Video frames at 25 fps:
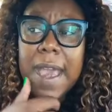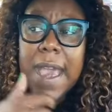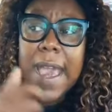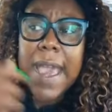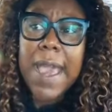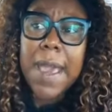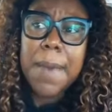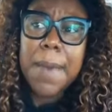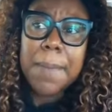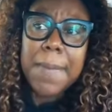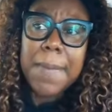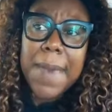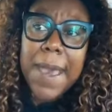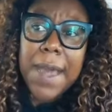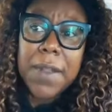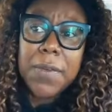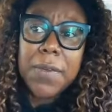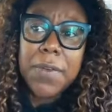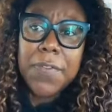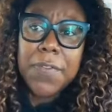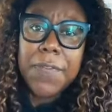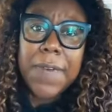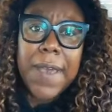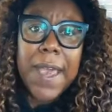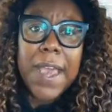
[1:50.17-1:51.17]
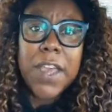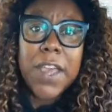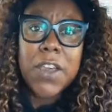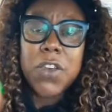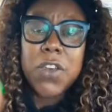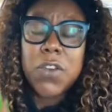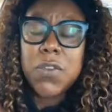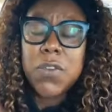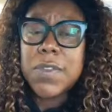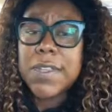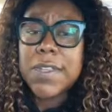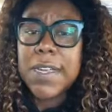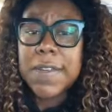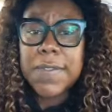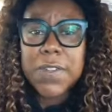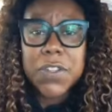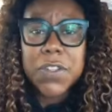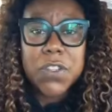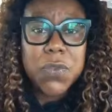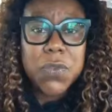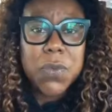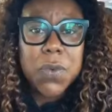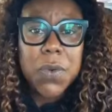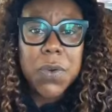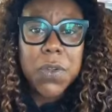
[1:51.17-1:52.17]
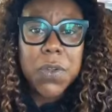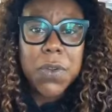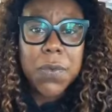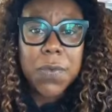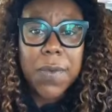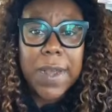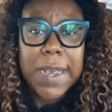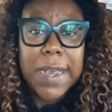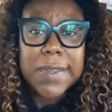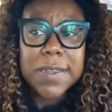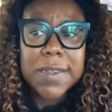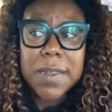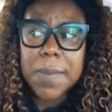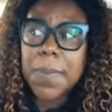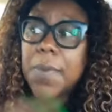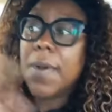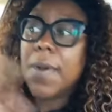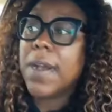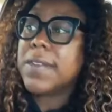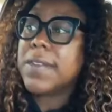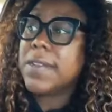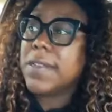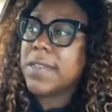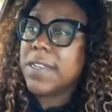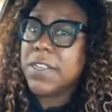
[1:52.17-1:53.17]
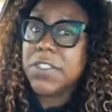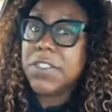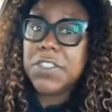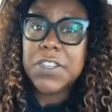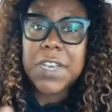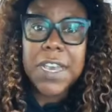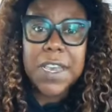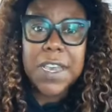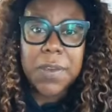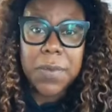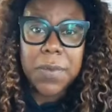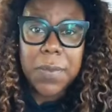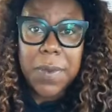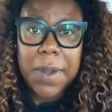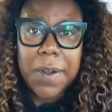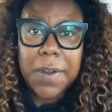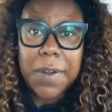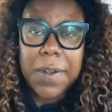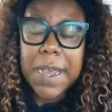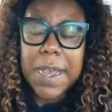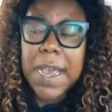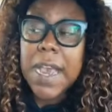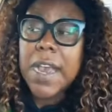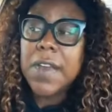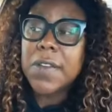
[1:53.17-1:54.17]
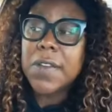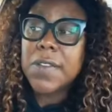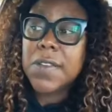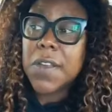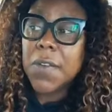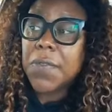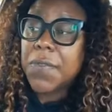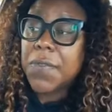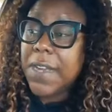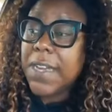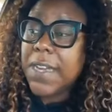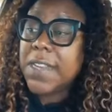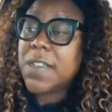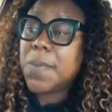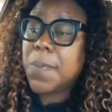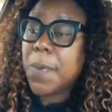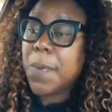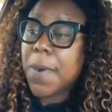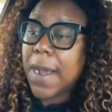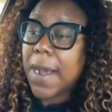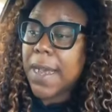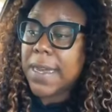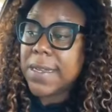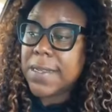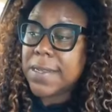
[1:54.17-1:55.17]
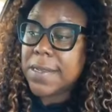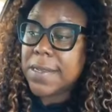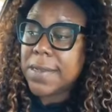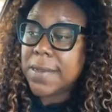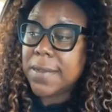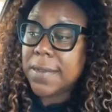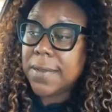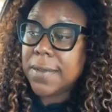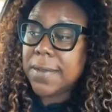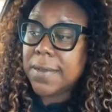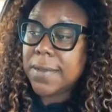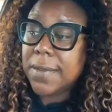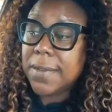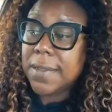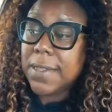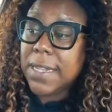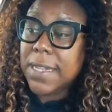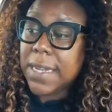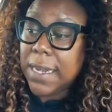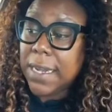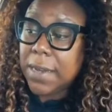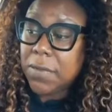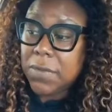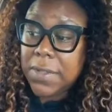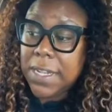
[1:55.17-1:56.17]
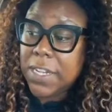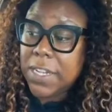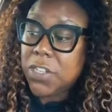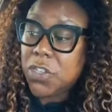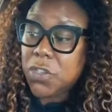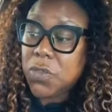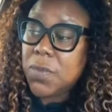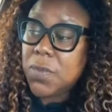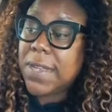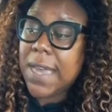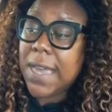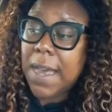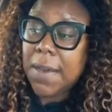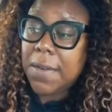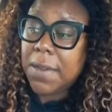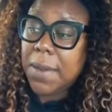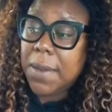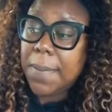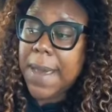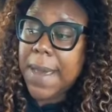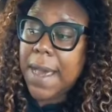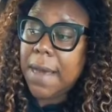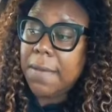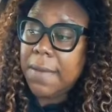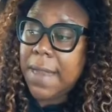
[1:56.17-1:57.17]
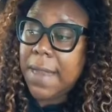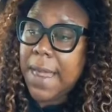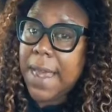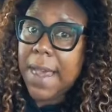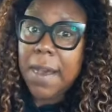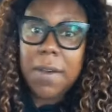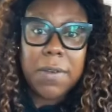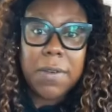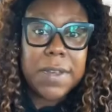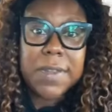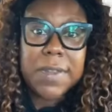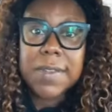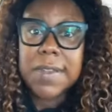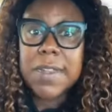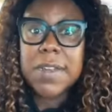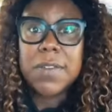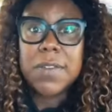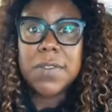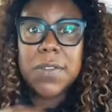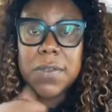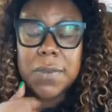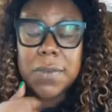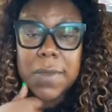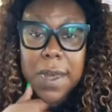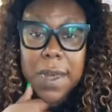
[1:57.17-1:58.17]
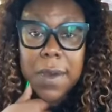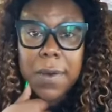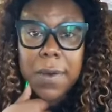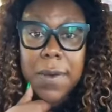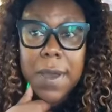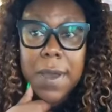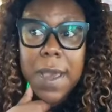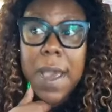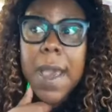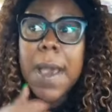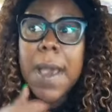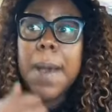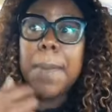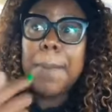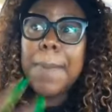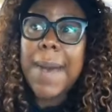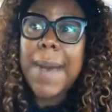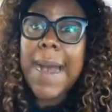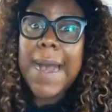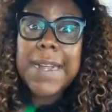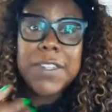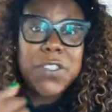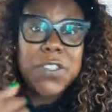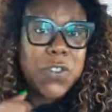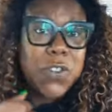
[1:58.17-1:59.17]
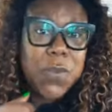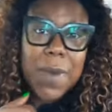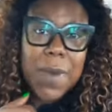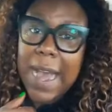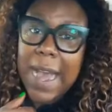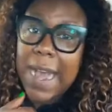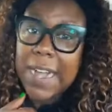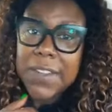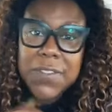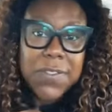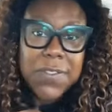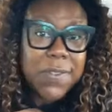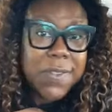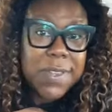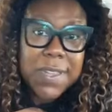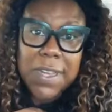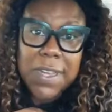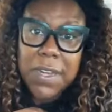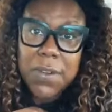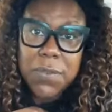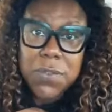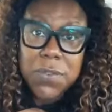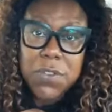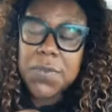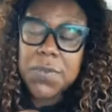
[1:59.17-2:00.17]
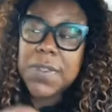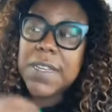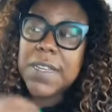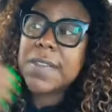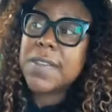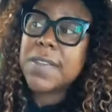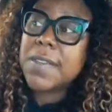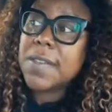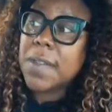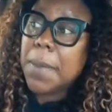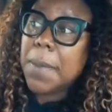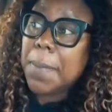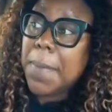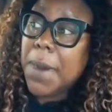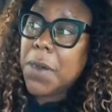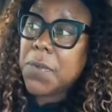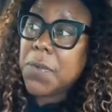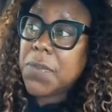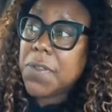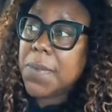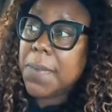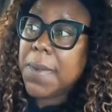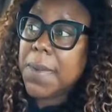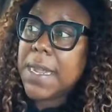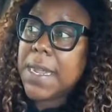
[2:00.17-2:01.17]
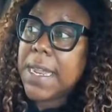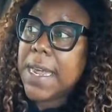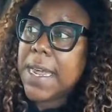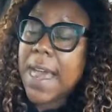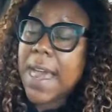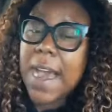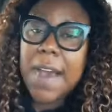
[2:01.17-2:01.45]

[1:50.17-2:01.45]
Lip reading: And matter of fact, you said that you were going to raise the prices in January. So this price that you're talking about now is still too low. Mind you, I just told you this is the most money